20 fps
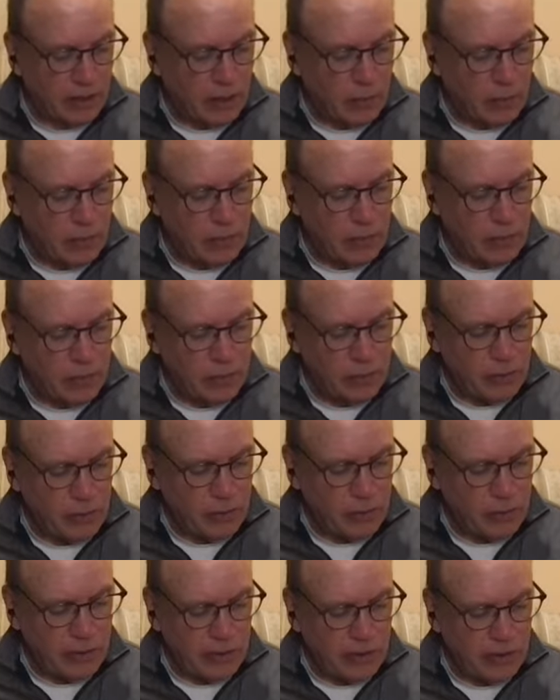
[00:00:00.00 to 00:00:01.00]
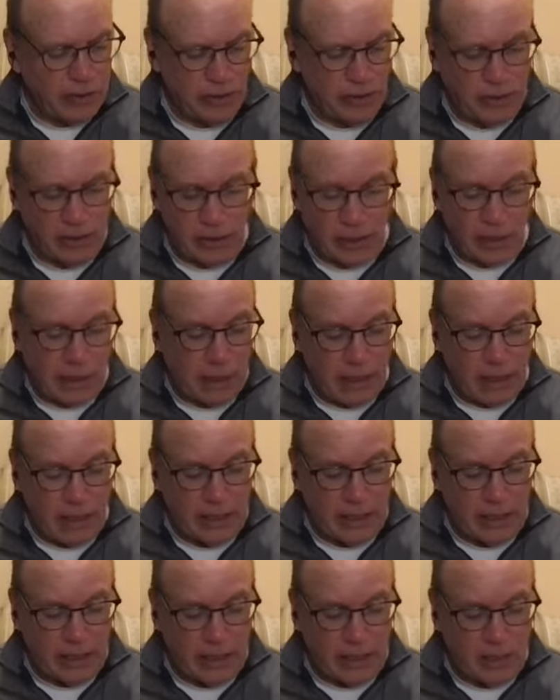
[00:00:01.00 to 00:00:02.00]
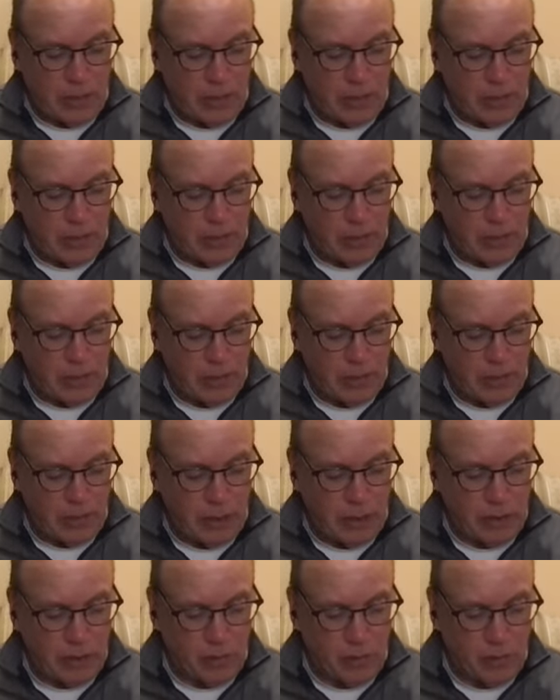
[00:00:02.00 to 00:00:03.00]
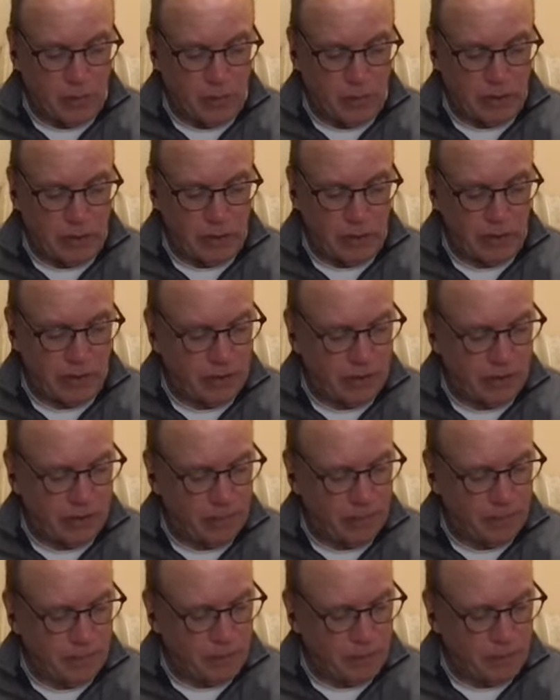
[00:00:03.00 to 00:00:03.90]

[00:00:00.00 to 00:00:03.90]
went for two weeks and said, I can't do it. My mind just won't stay still.